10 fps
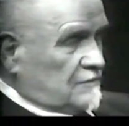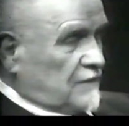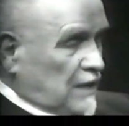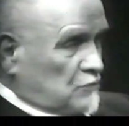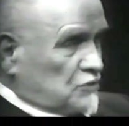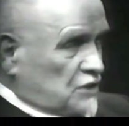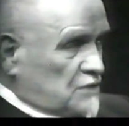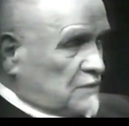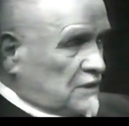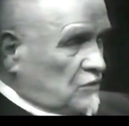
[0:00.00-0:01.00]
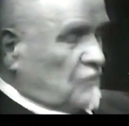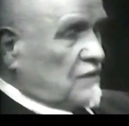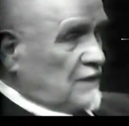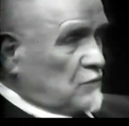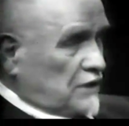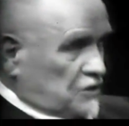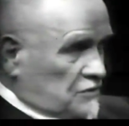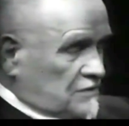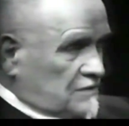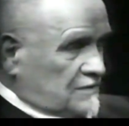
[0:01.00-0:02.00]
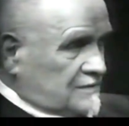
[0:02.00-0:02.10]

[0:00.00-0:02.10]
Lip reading: value judgment, of evaluation.